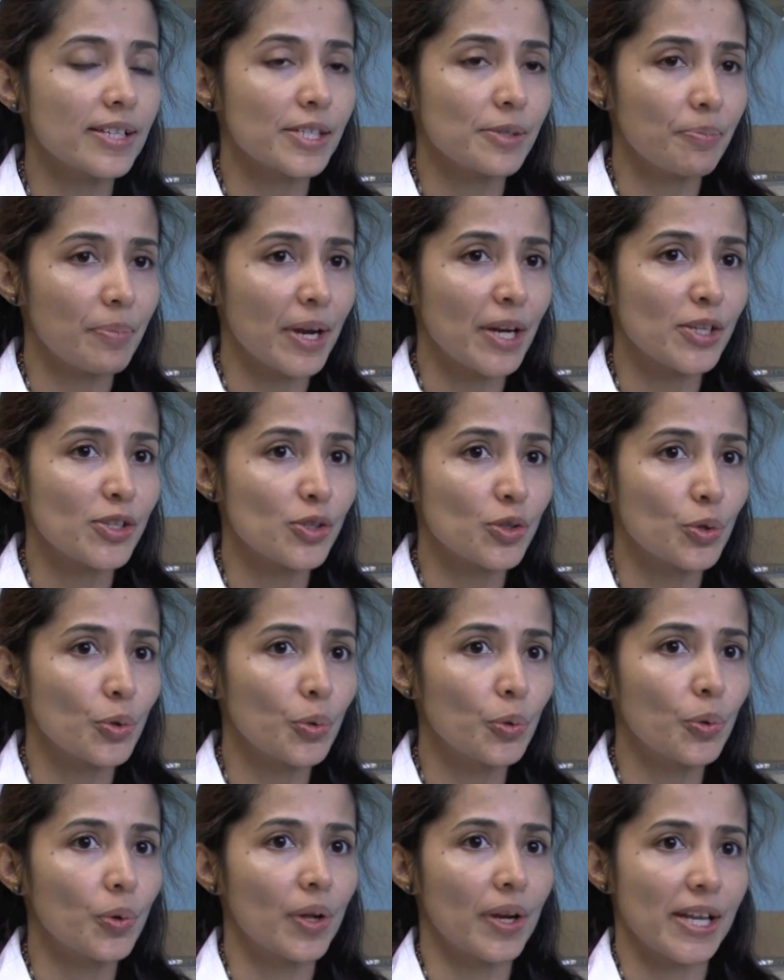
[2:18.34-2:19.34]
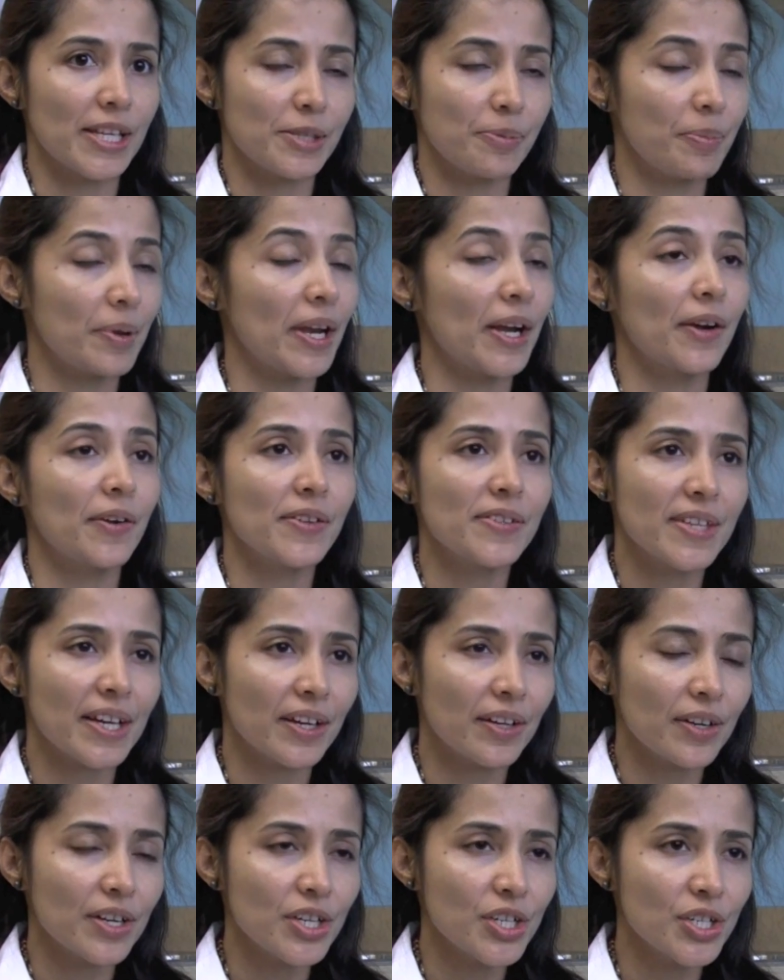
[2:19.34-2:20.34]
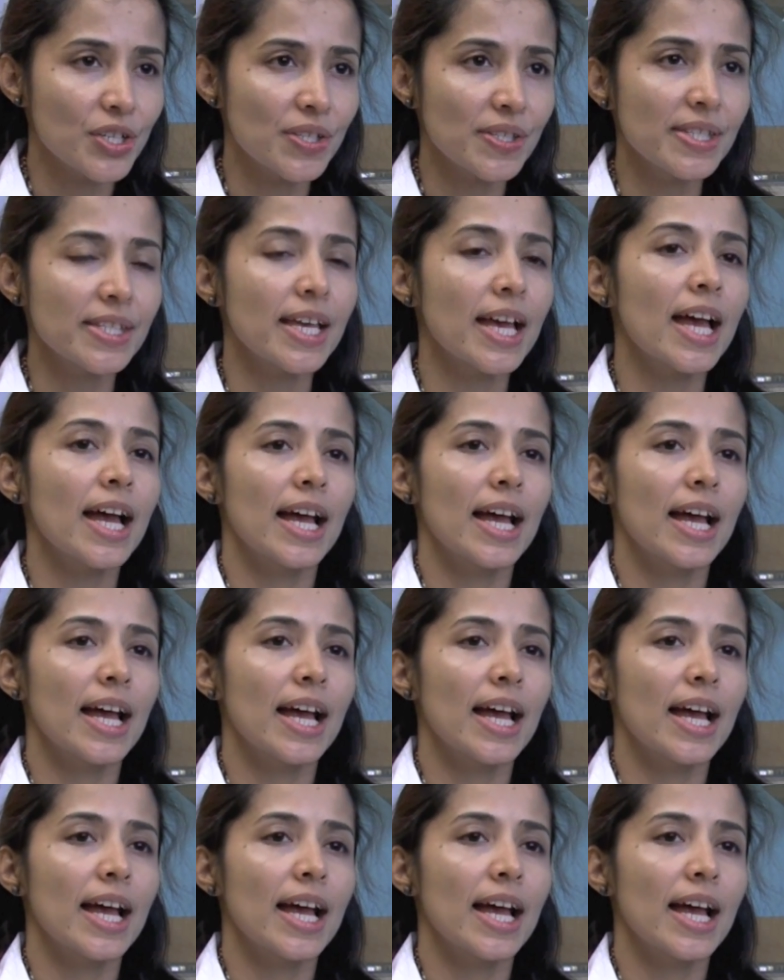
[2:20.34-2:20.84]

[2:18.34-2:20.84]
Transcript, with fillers: uh, spreads through respiratory secretions